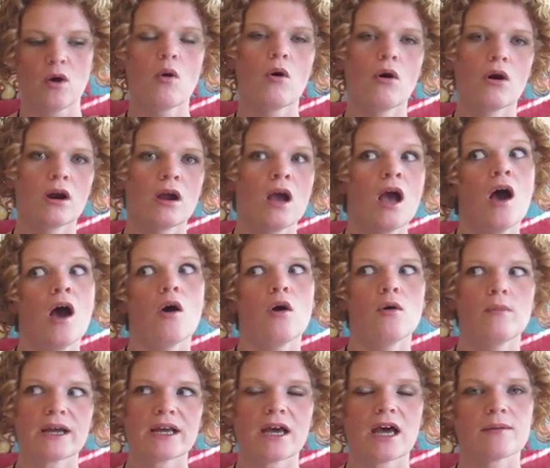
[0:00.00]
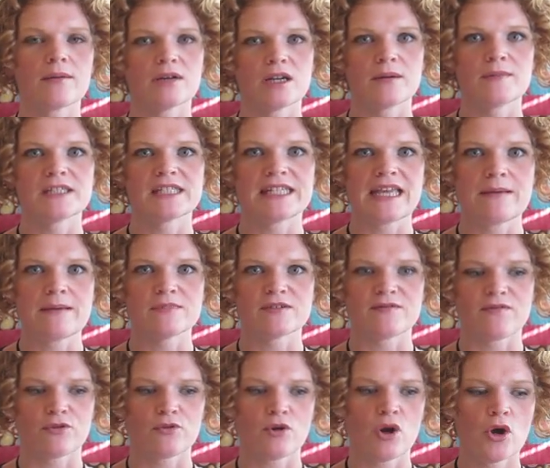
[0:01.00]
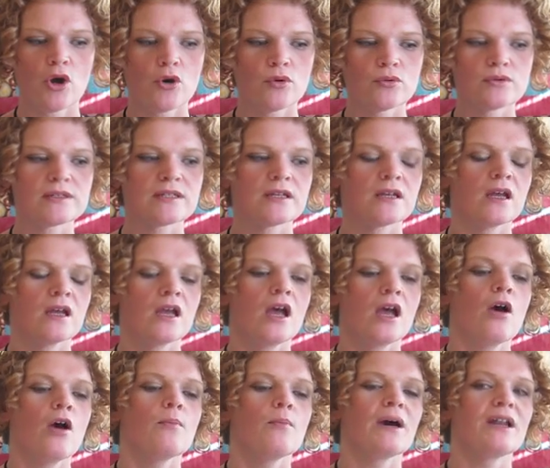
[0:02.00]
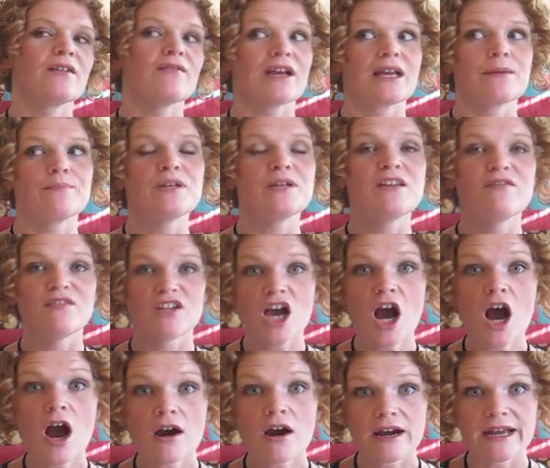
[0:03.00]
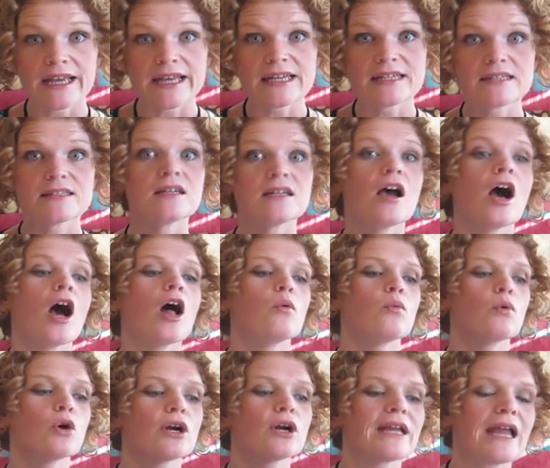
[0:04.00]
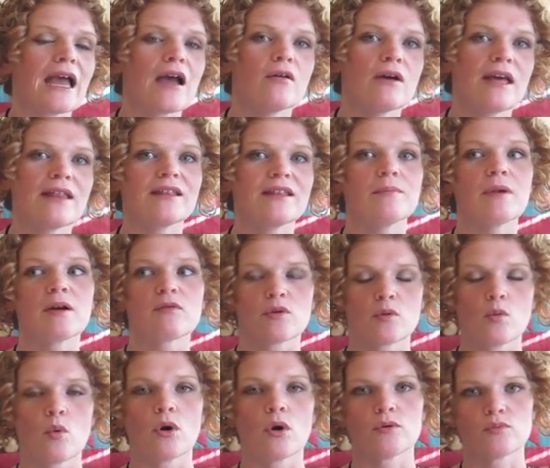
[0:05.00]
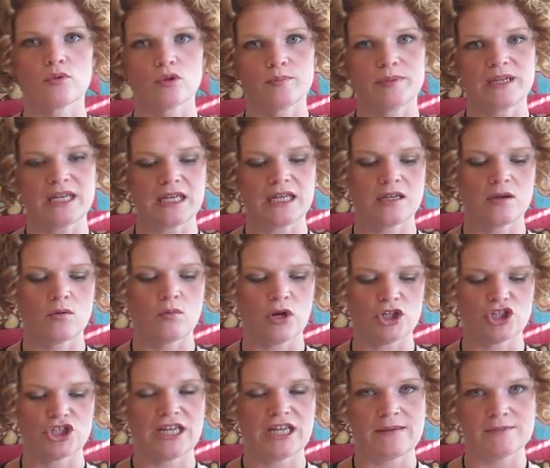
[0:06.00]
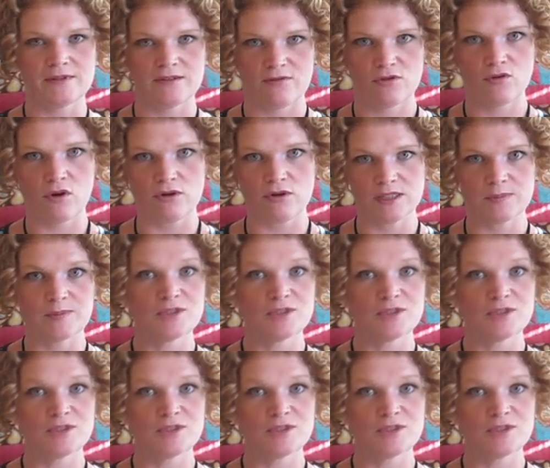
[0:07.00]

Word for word: Or, oh my God, I'm gonna miss Games of Thrones, but if I can P V R it, I'll work out and then my reward will be watching Games of Thrones.